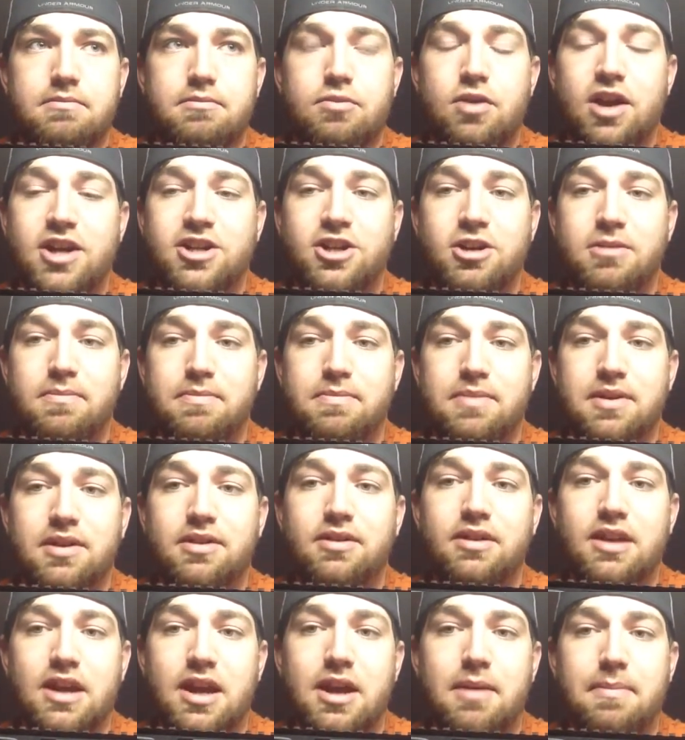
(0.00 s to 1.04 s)
pressure
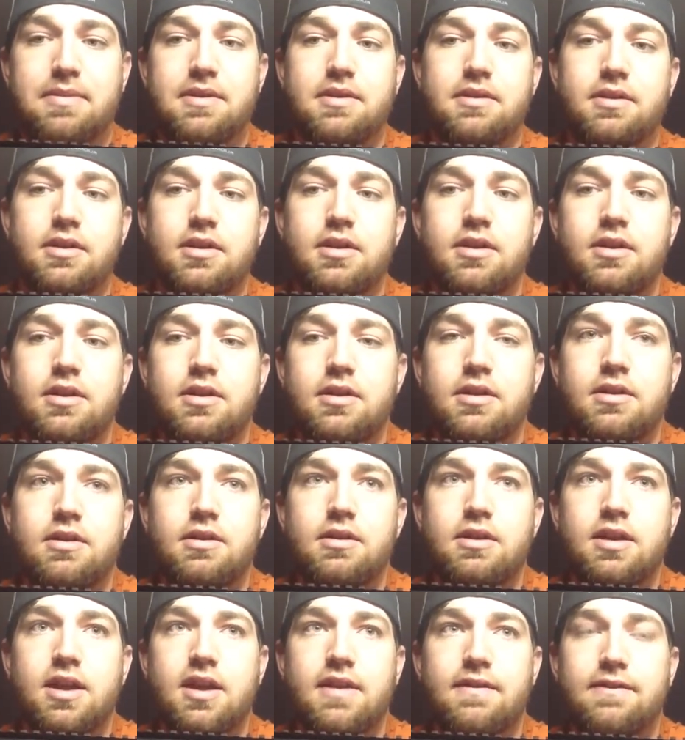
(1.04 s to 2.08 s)
build up
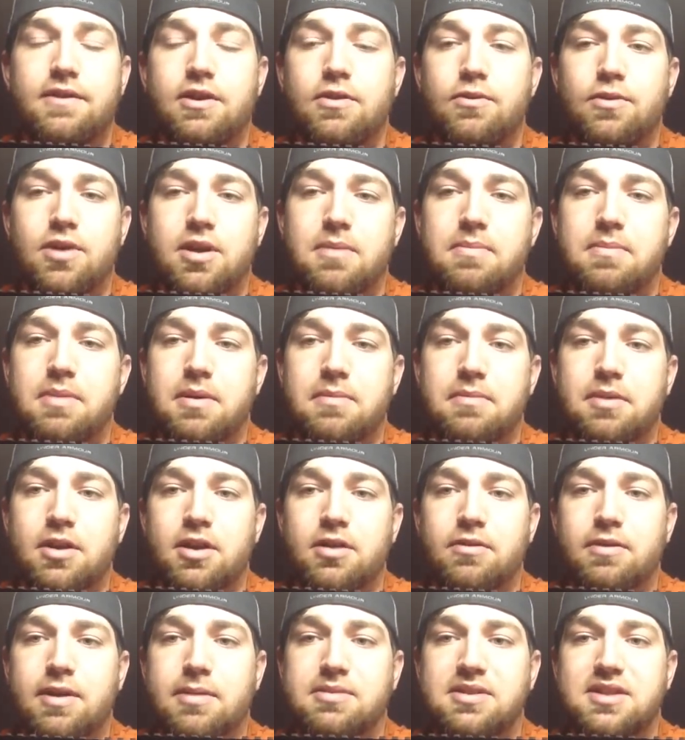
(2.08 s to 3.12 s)
if you want to pump it all the
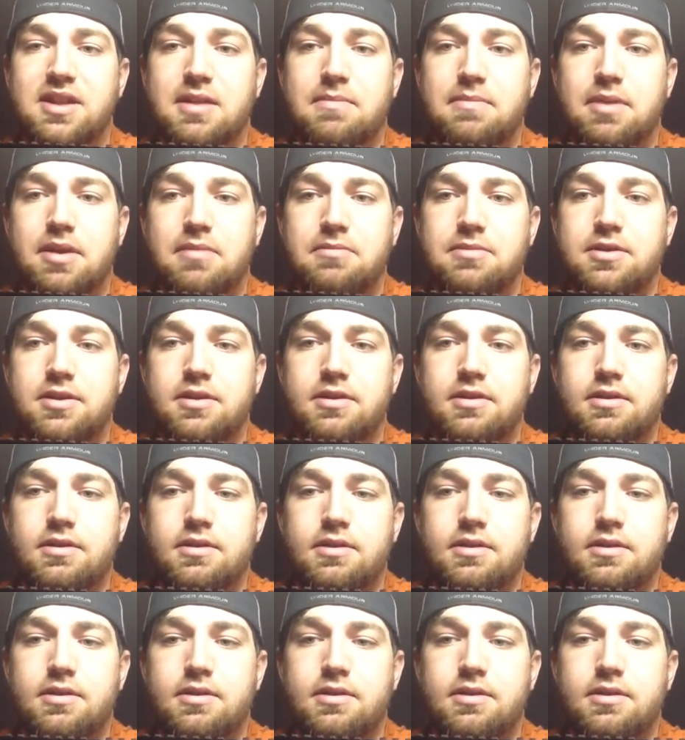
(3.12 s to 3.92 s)
way up to 10 pumps.